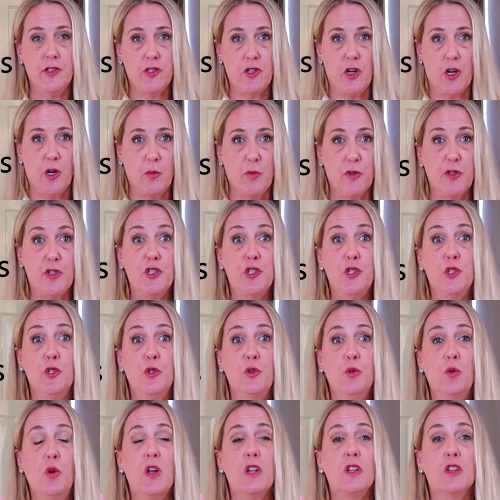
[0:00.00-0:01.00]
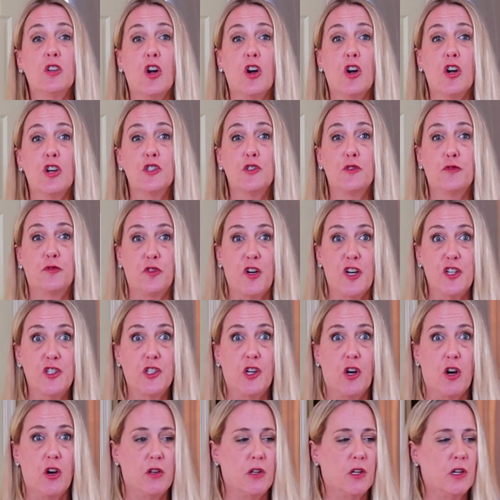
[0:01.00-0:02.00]
start with 2 large
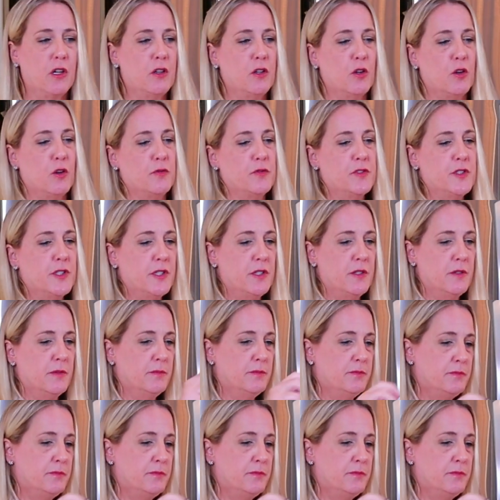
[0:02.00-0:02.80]
fresh garlic cloves.